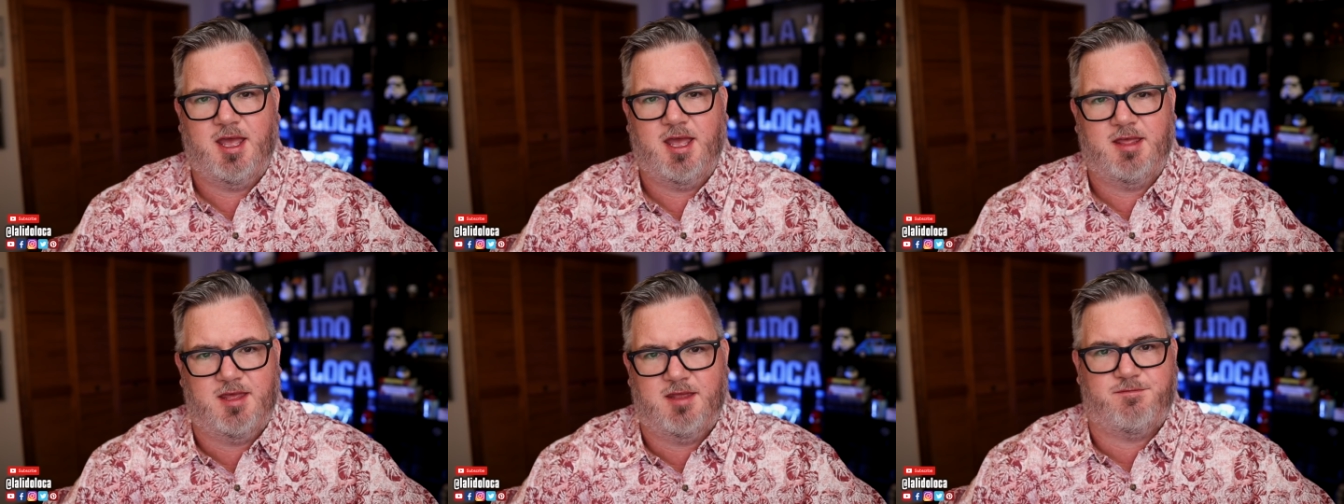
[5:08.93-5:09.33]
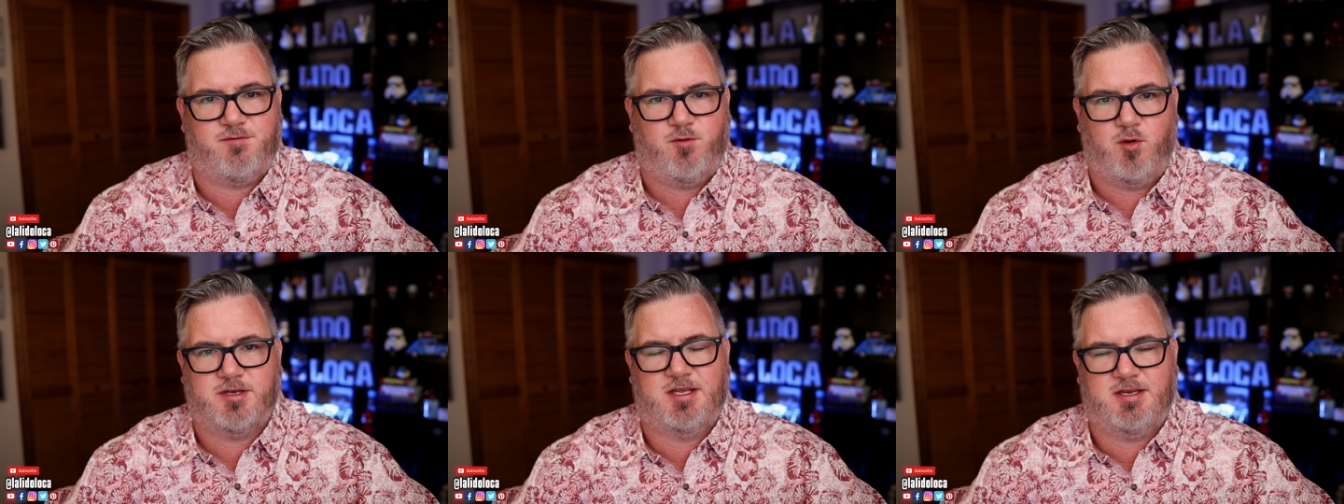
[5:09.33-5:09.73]
And then
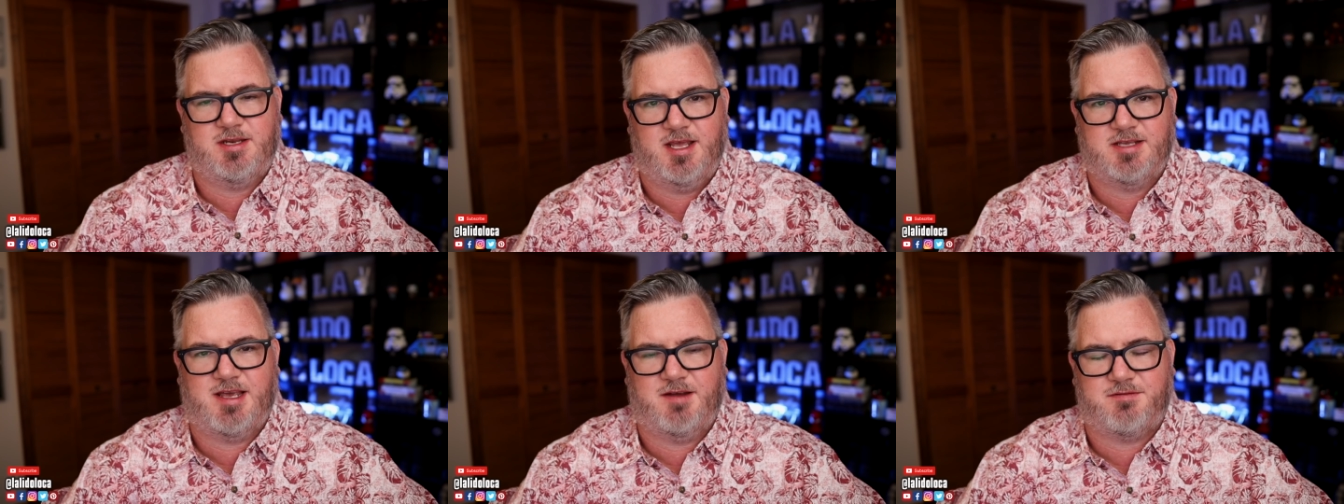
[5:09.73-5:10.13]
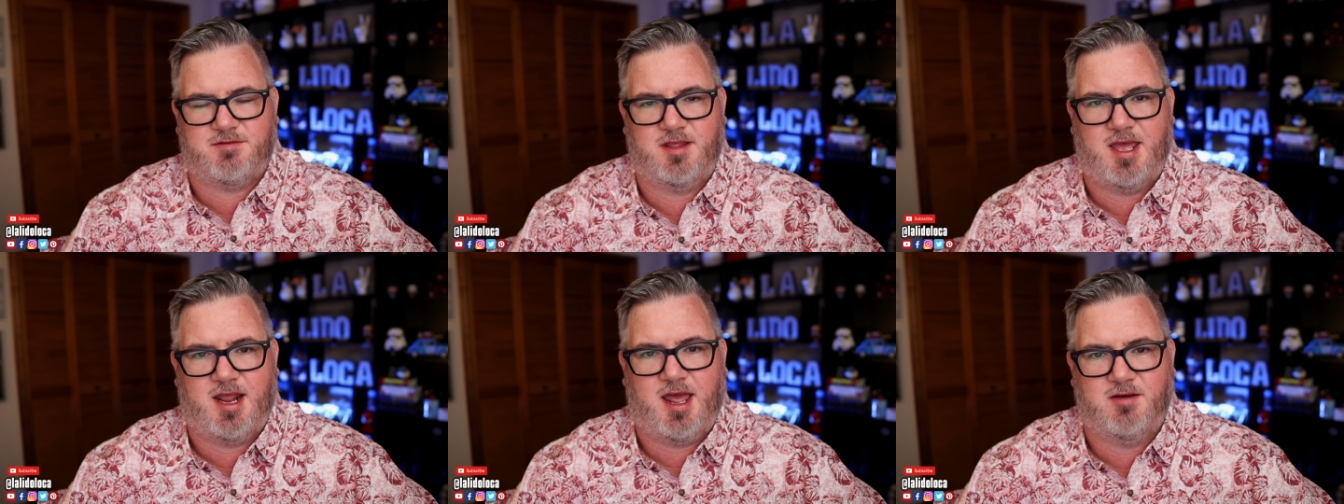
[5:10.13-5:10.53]
14 days
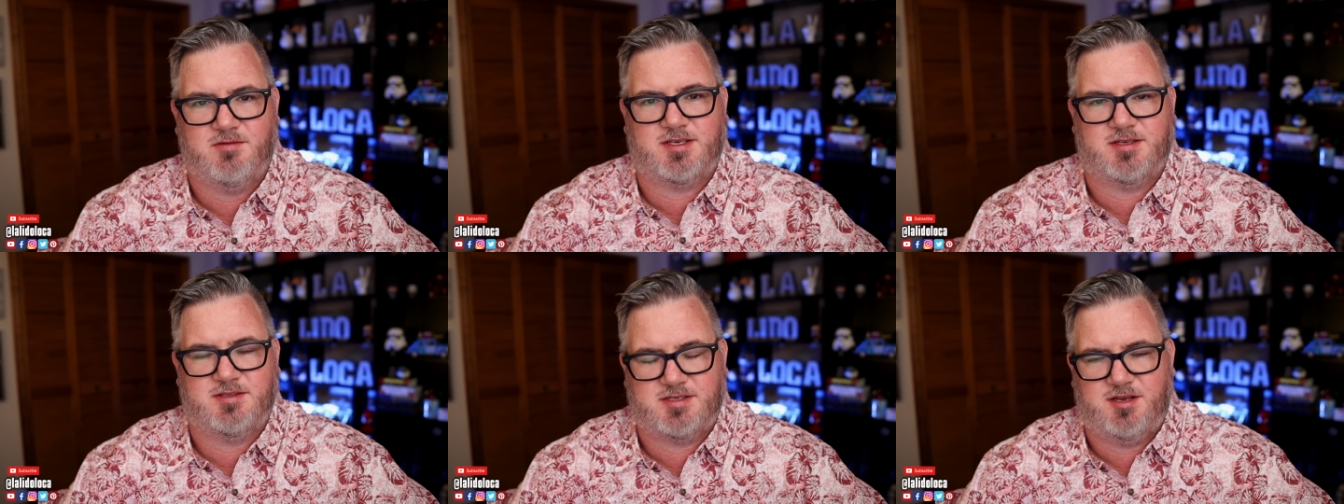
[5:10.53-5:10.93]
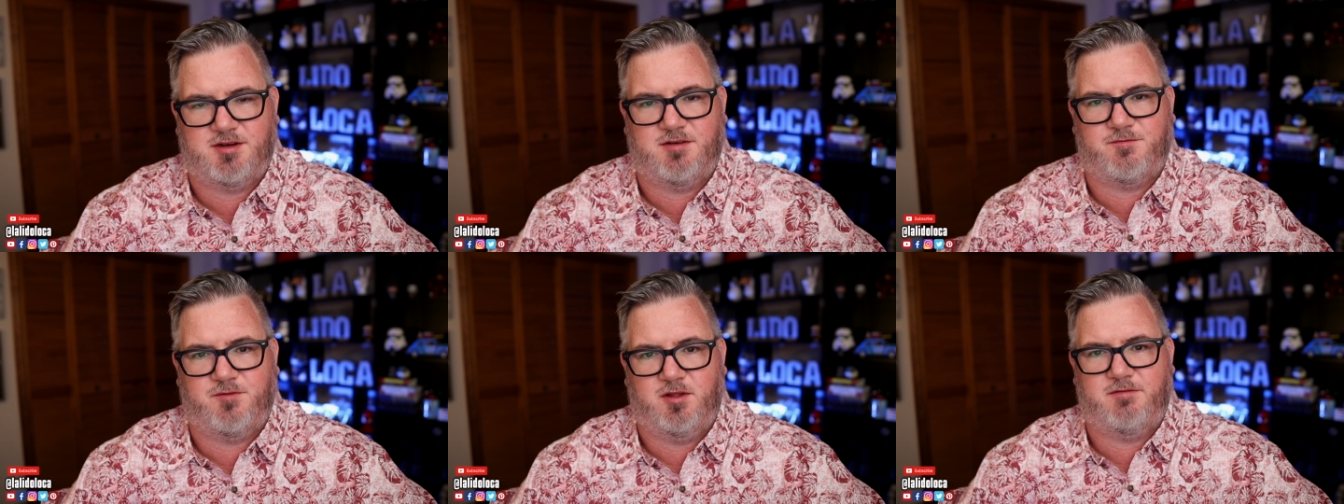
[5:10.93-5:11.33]
after that, I was
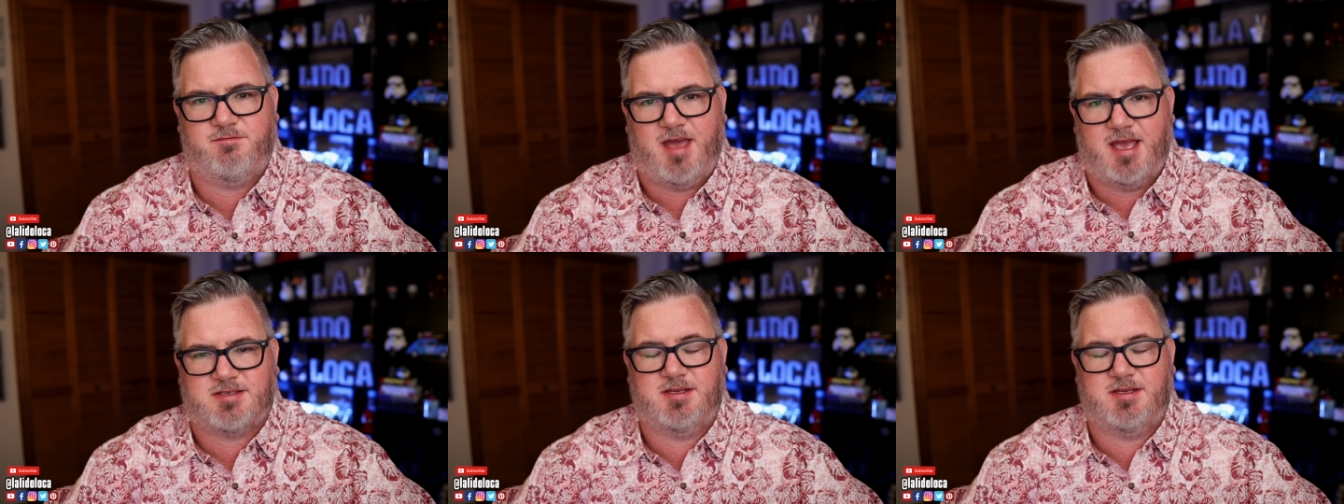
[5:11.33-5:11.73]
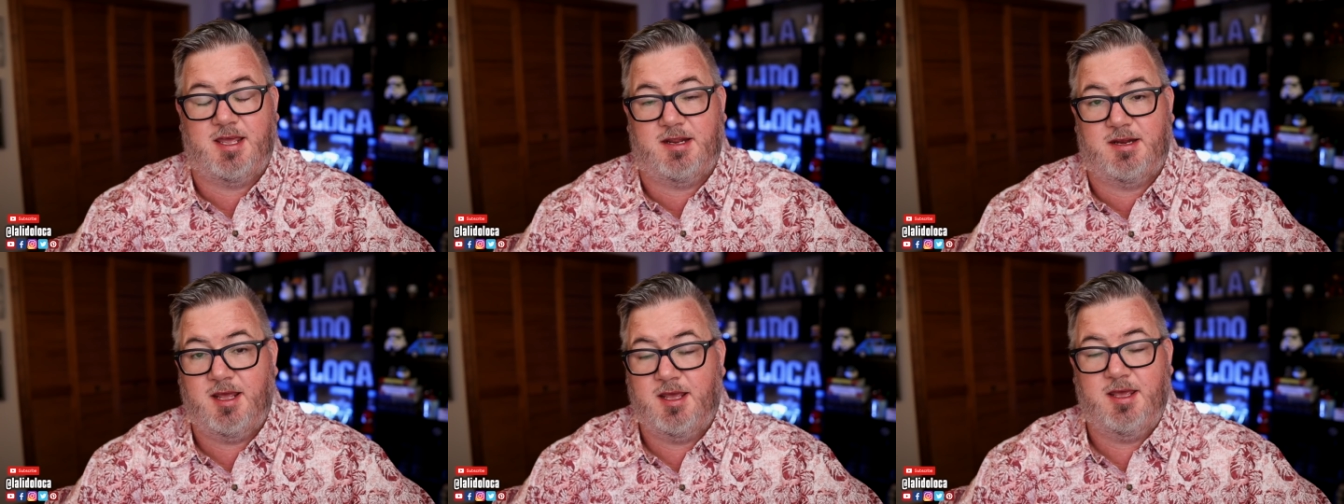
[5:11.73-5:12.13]
considered fully
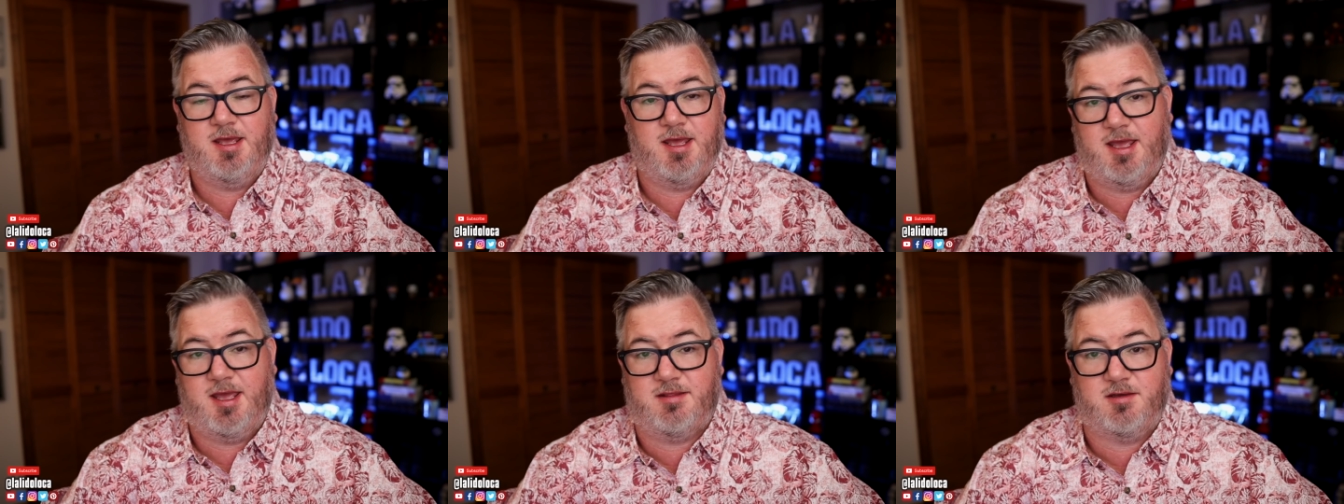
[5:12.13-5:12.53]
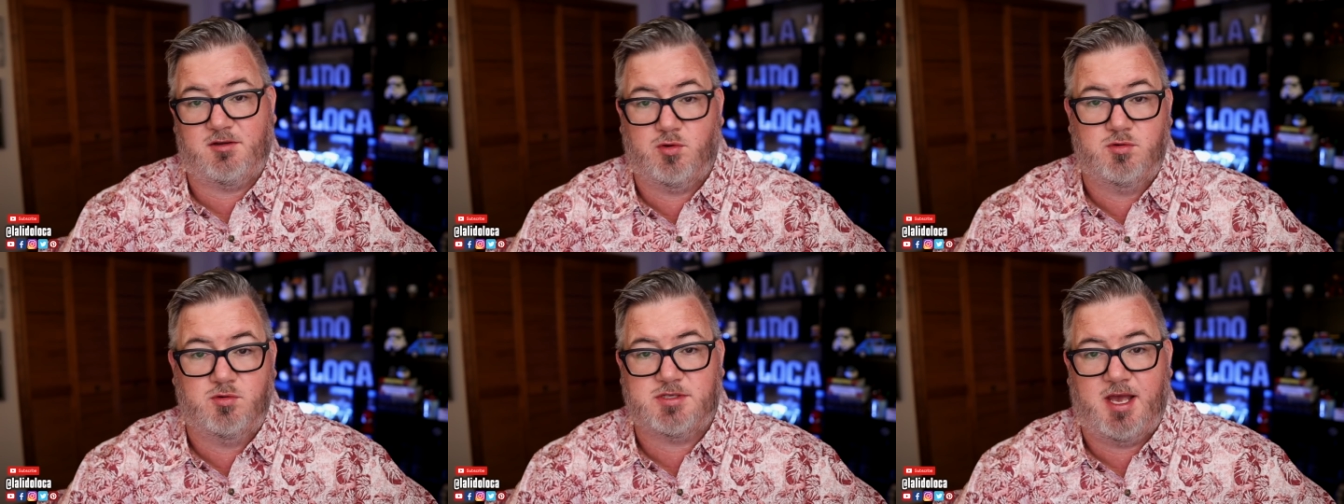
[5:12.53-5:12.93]
vaccinated vaccinated, and the
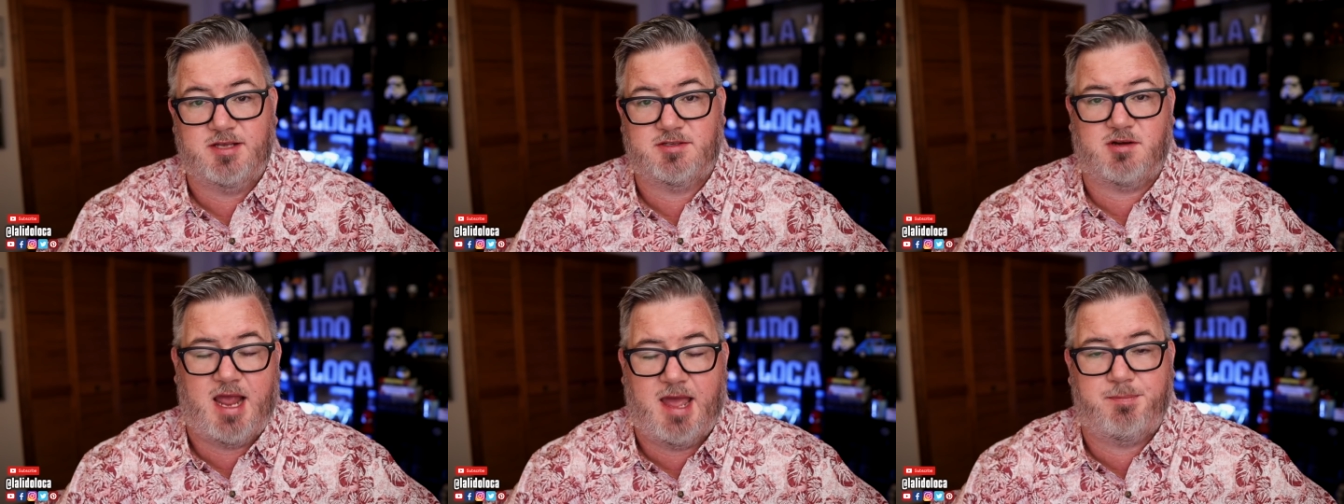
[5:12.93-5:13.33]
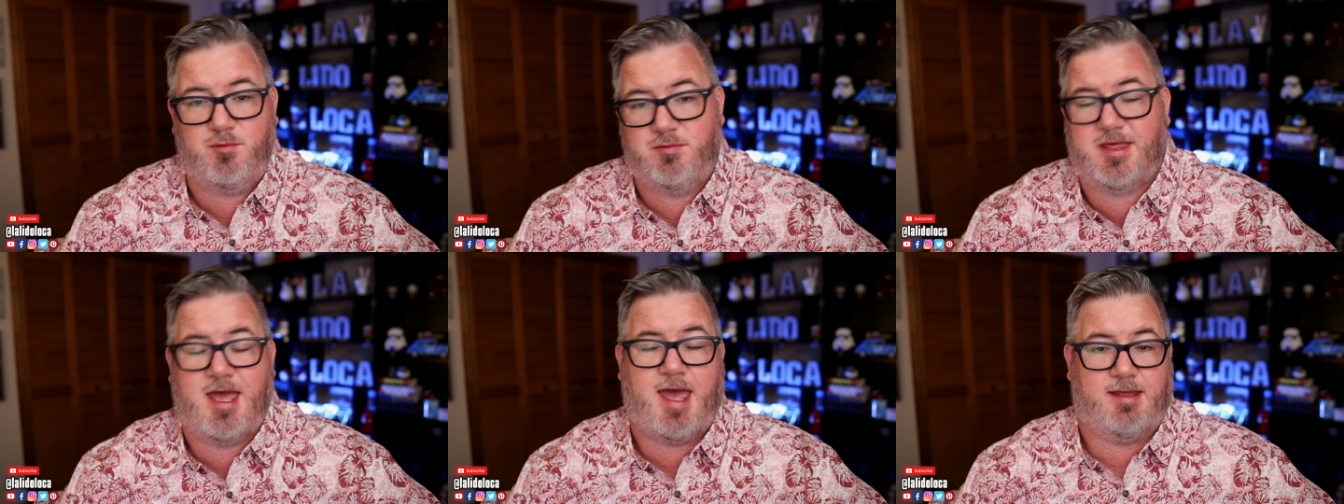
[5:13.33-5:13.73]
cruise lines are happy
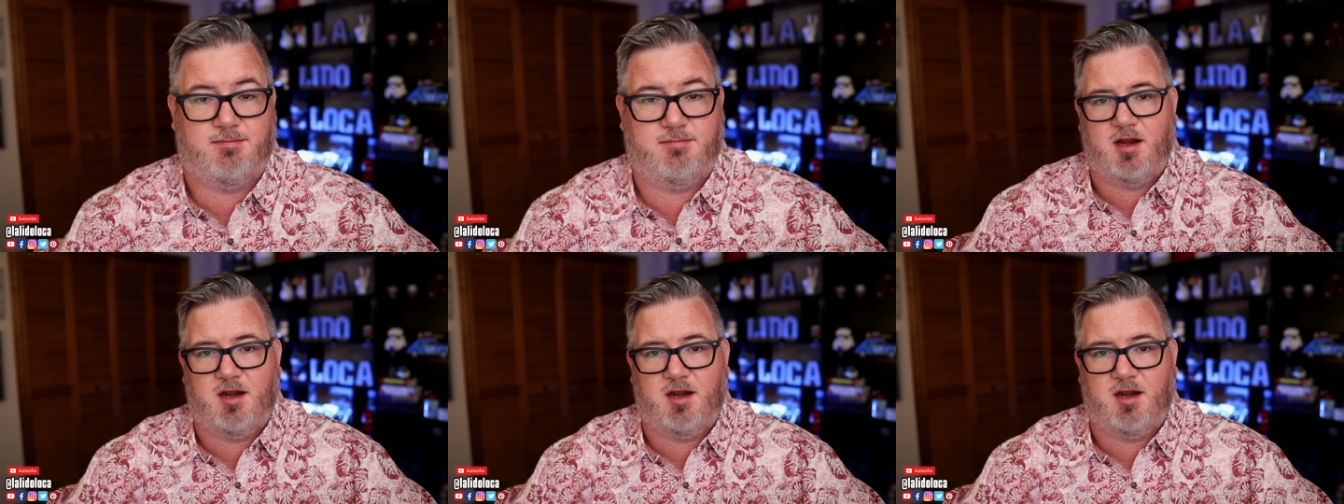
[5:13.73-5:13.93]
with that.